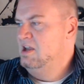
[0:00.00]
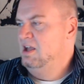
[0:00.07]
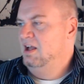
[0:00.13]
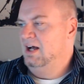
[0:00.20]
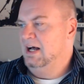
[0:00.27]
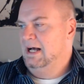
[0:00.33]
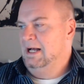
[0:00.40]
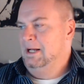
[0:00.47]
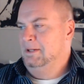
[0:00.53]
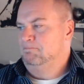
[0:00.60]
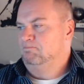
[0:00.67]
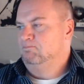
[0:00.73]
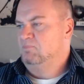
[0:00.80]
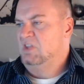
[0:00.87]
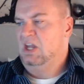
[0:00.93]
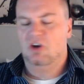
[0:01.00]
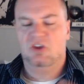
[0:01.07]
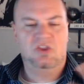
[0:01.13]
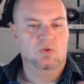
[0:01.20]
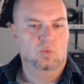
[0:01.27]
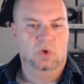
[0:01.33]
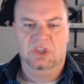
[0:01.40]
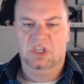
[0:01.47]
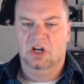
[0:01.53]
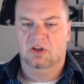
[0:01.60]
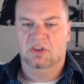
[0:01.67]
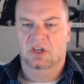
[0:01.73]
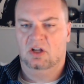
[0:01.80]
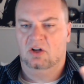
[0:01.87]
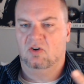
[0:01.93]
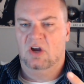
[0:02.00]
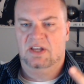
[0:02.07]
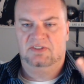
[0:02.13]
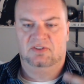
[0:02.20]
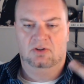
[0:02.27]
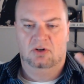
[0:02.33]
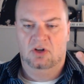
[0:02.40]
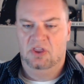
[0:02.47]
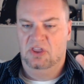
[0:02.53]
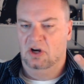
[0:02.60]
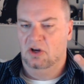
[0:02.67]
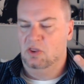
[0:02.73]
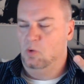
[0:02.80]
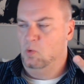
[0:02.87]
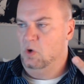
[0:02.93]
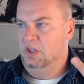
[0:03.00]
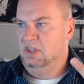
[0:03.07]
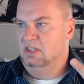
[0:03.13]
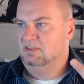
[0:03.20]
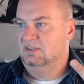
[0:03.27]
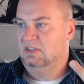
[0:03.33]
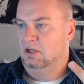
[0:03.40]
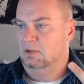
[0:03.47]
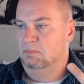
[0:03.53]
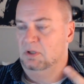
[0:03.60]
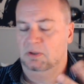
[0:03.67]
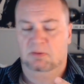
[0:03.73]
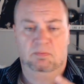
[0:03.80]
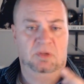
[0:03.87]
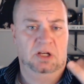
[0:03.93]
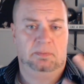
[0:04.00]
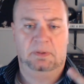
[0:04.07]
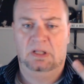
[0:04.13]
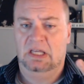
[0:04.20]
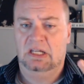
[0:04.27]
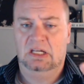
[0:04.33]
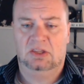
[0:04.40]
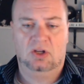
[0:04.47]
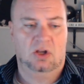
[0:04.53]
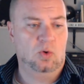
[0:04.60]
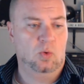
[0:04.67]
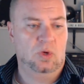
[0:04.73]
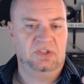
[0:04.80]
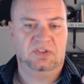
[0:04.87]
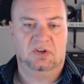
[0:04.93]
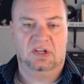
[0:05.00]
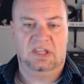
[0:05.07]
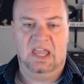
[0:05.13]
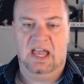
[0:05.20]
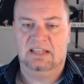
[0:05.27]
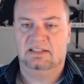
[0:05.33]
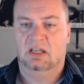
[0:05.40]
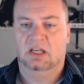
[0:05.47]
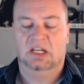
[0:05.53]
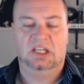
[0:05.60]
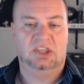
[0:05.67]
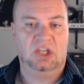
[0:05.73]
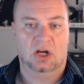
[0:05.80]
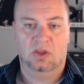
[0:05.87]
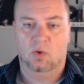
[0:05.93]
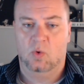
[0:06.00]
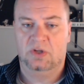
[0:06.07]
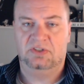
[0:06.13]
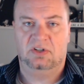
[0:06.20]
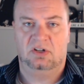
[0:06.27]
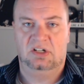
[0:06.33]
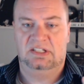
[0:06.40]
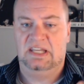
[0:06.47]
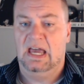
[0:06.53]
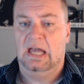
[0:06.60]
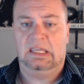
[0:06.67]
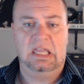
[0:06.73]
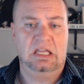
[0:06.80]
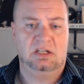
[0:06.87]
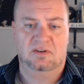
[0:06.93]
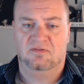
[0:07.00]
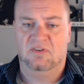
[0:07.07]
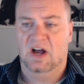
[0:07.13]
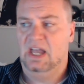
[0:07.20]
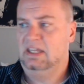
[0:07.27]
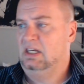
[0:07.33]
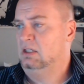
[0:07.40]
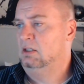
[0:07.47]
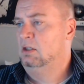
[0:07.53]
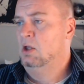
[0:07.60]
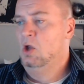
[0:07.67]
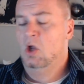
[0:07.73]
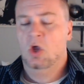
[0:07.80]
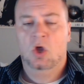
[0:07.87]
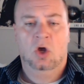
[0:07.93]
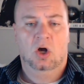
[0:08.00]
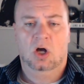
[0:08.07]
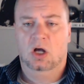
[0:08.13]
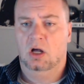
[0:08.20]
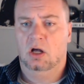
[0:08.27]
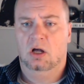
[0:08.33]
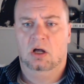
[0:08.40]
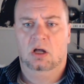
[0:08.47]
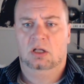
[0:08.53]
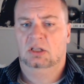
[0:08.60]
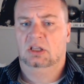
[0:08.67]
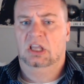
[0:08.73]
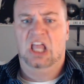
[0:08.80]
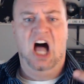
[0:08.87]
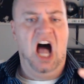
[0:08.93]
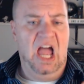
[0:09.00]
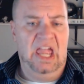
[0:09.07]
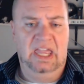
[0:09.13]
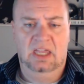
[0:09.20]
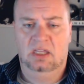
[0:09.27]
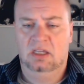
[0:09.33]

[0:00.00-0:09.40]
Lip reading: When they're the aggressor, they're the ones that are manipulating. They're the ones that are gaslighting. They're the ones that are attacking, dividing, lying,